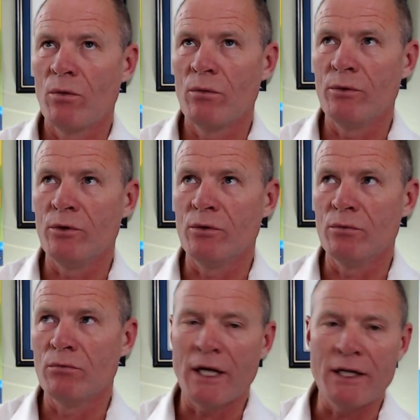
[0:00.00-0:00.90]
you
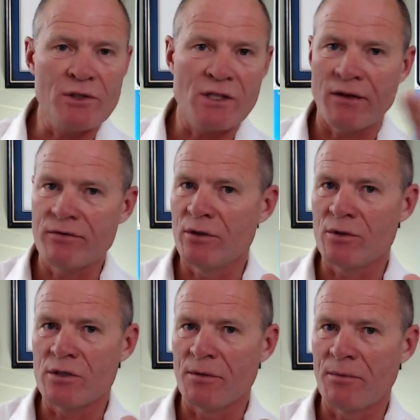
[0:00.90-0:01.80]
might just have to do
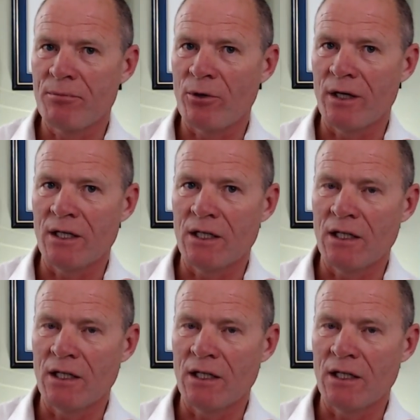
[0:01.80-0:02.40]
some upgrading,